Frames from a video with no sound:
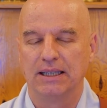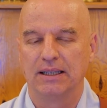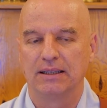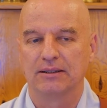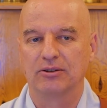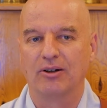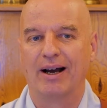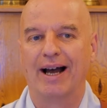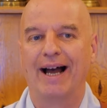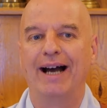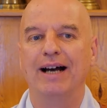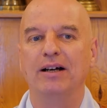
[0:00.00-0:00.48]

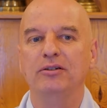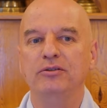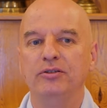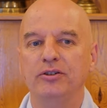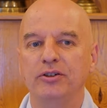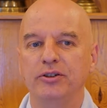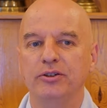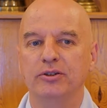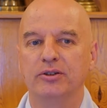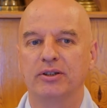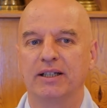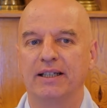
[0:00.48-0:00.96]
So, how do
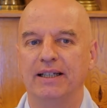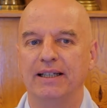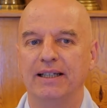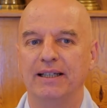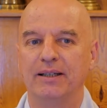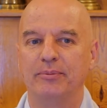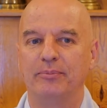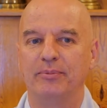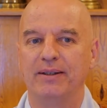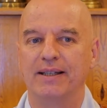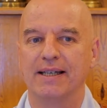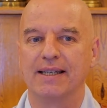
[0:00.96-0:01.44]
you
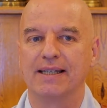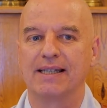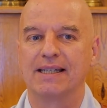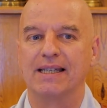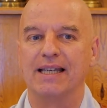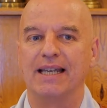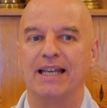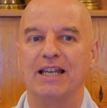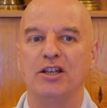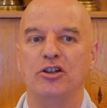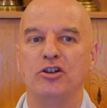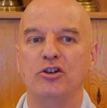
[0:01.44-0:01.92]
keep
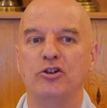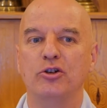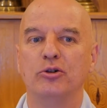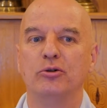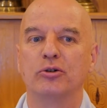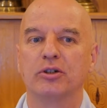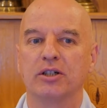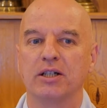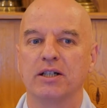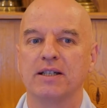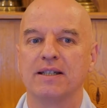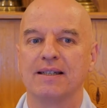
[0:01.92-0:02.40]
this
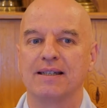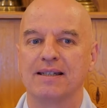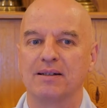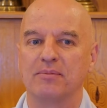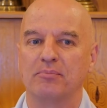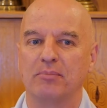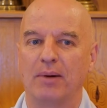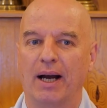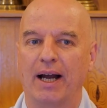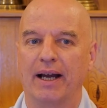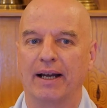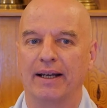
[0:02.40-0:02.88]
endurance
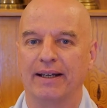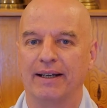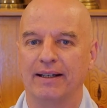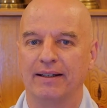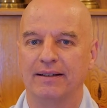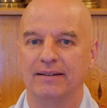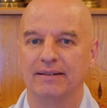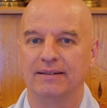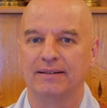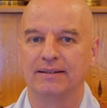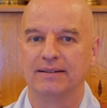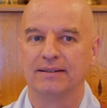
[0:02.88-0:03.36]

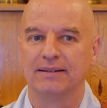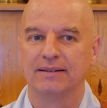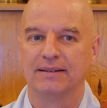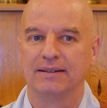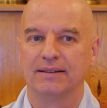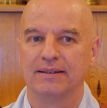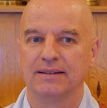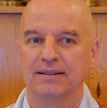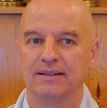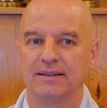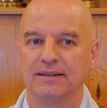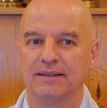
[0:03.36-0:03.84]
mind,
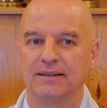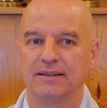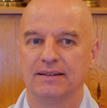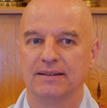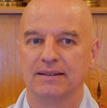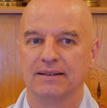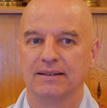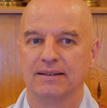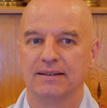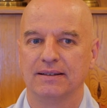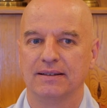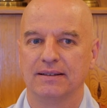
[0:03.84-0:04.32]

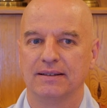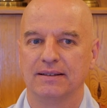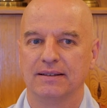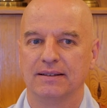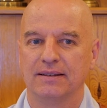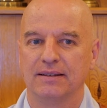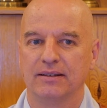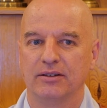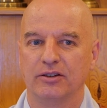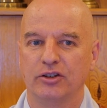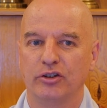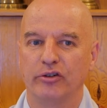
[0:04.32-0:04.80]

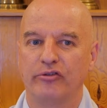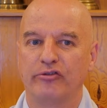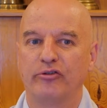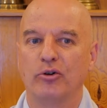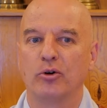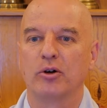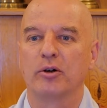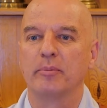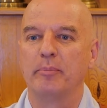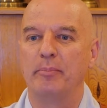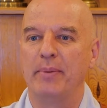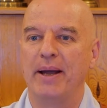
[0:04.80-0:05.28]
the
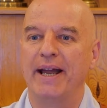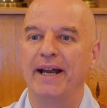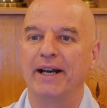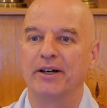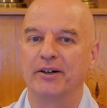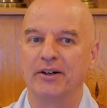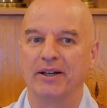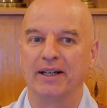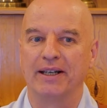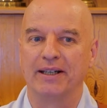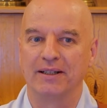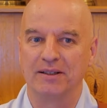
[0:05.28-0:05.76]

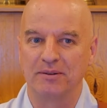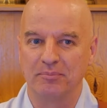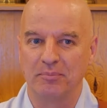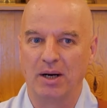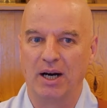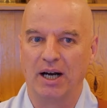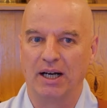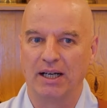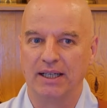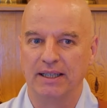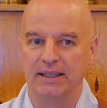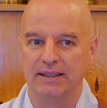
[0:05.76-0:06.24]
forbearing
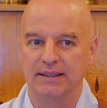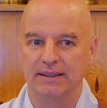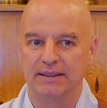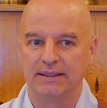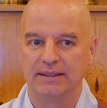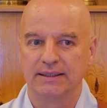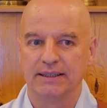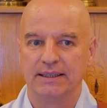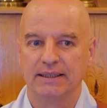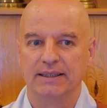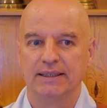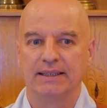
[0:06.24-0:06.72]

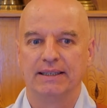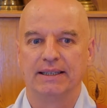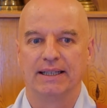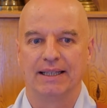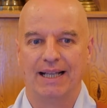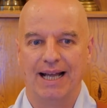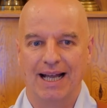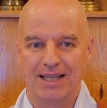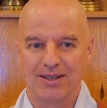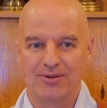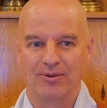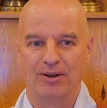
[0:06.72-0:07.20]
mind?
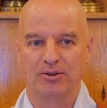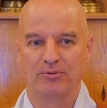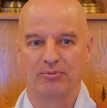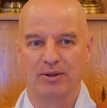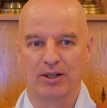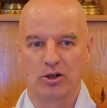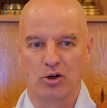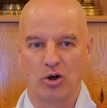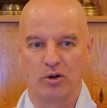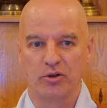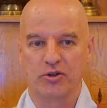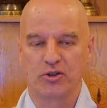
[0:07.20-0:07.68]
That's what we
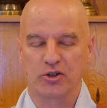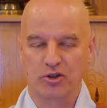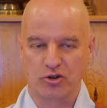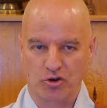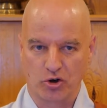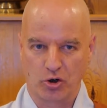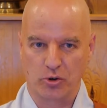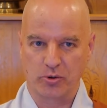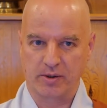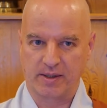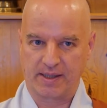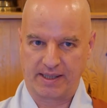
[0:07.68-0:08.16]
call
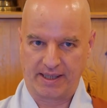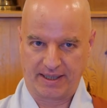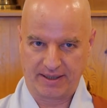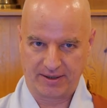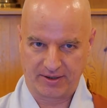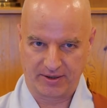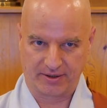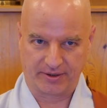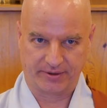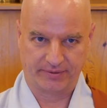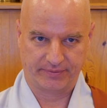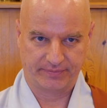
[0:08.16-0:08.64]
strong
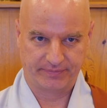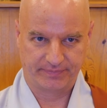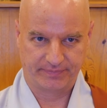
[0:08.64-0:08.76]
center.